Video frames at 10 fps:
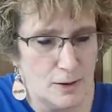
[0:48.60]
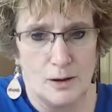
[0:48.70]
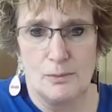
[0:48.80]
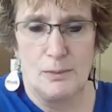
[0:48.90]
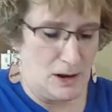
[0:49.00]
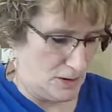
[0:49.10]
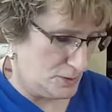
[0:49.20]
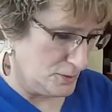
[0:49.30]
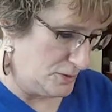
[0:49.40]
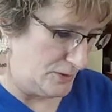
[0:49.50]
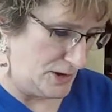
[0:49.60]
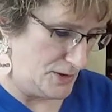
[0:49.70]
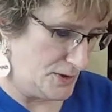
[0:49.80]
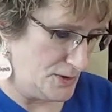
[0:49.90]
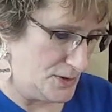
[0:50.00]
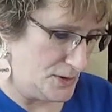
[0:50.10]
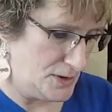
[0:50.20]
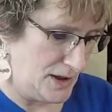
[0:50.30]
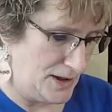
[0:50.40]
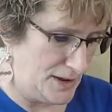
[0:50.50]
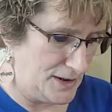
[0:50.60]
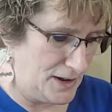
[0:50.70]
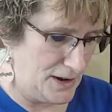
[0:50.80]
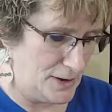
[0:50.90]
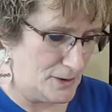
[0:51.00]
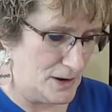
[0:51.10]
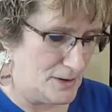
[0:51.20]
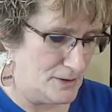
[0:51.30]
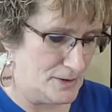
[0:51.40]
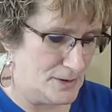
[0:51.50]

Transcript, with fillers: All my other devices are taken care of.